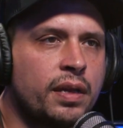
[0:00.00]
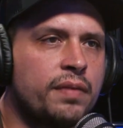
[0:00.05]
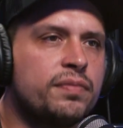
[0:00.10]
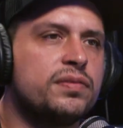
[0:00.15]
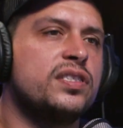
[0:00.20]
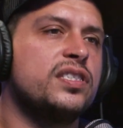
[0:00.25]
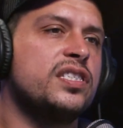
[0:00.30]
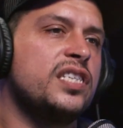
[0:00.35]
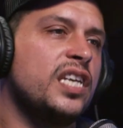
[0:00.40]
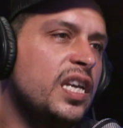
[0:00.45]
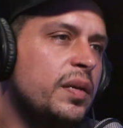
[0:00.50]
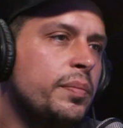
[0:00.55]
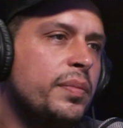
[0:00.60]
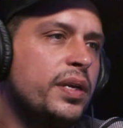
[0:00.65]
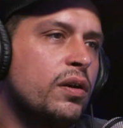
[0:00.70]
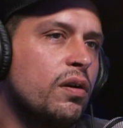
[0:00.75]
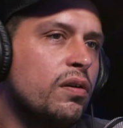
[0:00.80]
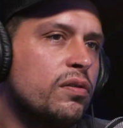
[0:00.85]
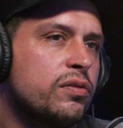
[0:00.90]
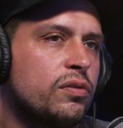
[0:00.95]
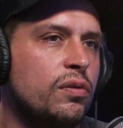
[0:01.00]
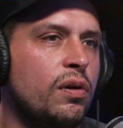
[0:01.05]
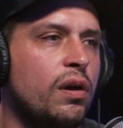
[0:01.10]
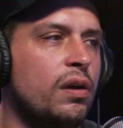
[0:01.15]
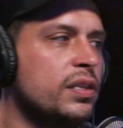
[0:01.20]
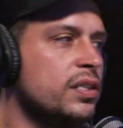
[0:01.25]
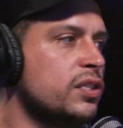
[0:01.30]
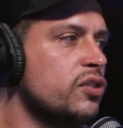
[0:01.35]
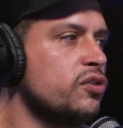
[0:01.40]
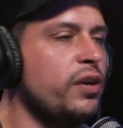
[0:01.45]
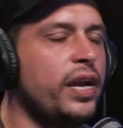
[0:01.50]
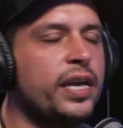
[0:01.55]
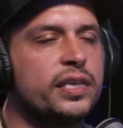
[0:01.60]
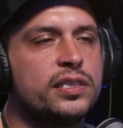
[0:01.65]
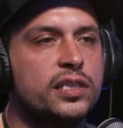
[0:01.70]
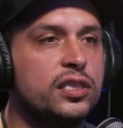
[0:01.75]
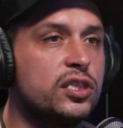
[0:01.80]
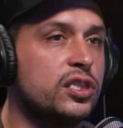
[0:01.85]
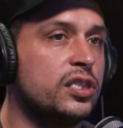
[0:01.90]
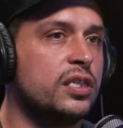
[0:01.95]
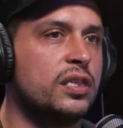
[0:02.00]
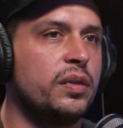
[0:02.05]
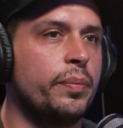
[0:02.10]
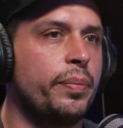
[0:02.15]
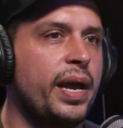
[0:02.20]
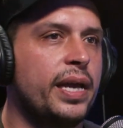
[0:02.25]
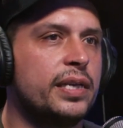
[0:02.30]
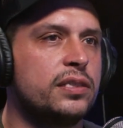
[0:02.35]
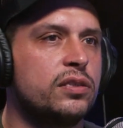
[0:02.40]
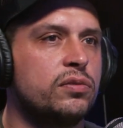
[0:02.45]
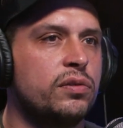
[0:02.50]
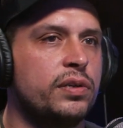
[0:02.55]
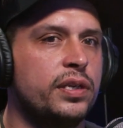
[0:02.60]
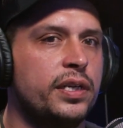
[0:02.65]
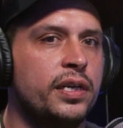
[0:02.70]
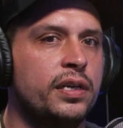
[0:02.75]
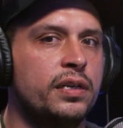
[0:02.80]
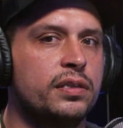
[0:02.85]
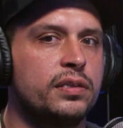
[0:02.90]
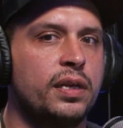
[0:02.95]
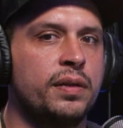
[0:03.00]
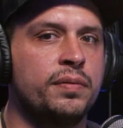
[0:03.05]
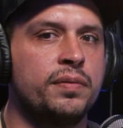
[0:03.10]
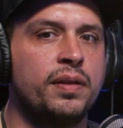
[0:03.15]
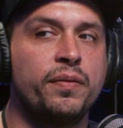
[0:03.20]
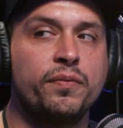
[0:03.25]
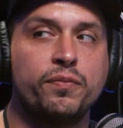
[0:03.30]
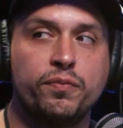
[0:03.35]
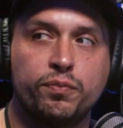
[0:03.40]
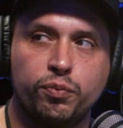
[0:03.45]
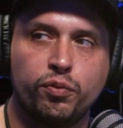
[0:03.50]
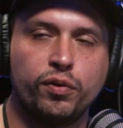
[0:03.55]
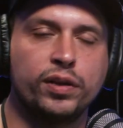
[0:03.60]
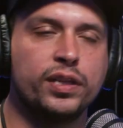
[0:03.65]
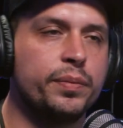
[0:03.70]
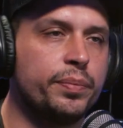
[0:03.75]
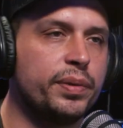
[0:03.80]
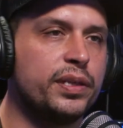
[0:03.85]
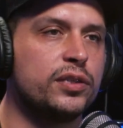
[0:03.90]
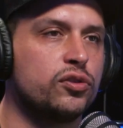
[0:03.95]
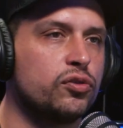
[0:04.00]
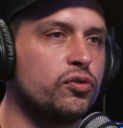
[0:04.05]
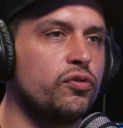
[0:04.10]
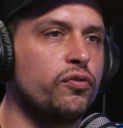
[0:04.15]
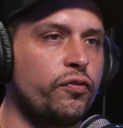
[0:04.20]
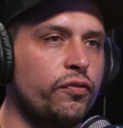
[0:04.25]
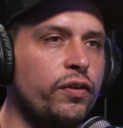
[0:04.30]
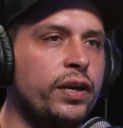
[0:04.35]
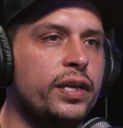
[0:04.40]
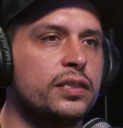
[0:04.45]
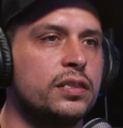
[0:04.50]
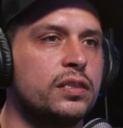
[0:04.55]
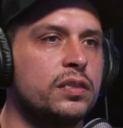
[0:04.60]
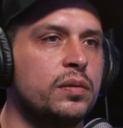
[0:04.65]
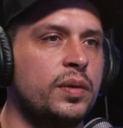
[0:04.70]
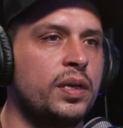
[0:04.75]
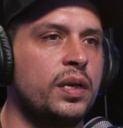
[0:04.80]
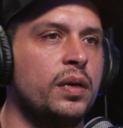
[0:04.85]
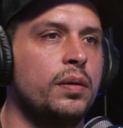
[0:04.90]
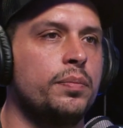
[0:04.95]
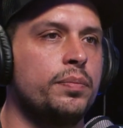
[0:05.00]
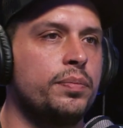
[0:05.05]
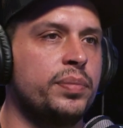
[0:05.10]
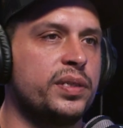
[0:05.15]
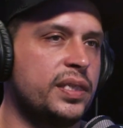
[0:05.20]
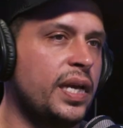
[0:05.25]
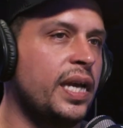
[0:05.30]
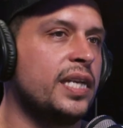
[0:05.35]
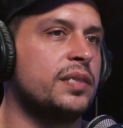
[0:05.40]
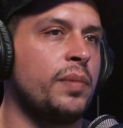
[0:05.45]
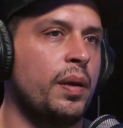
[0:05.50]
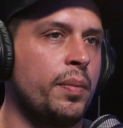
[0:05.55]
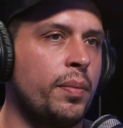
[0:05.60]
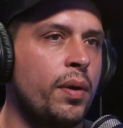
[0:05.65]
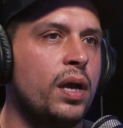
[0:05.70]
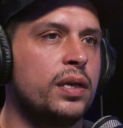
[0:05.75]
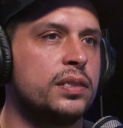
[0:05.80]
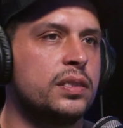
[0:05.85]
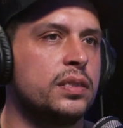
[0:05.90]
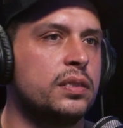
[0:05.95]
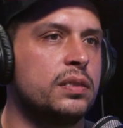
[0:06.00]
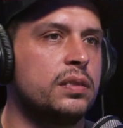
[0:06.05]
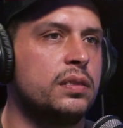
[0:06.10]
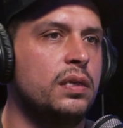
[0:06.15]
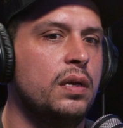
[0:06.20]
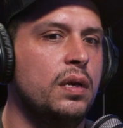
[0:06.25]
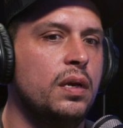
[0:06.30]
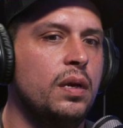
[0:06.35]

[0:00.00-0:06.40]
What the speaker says: They've seen me go through all these transitions in the past 3 years, and they've really been true friends to me besides my bosses.